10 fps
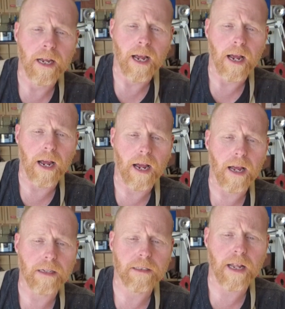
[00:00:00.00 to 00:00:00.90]

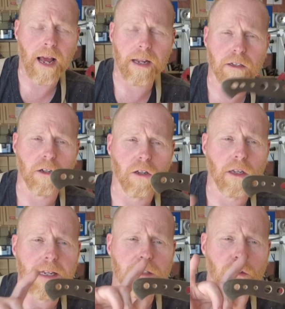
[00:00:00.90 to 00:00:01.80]
and the handle
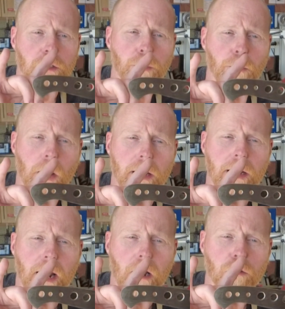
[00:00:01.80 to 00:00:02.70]
is going to be made
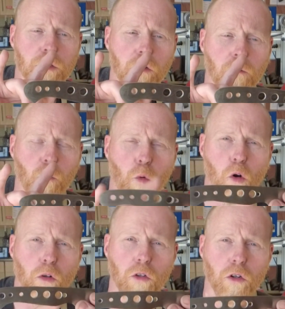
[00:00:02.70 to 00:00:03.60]
out of
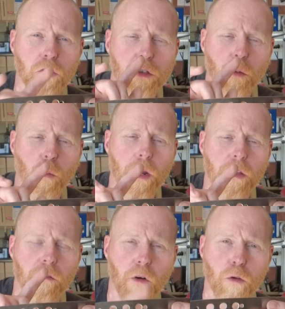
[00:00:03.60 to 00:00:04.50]
walnut
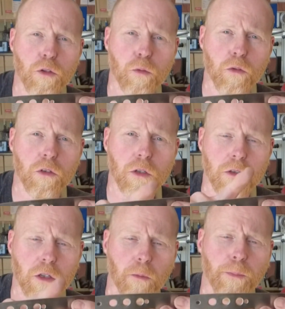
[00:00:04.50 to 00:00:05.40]
with a rosewood sort of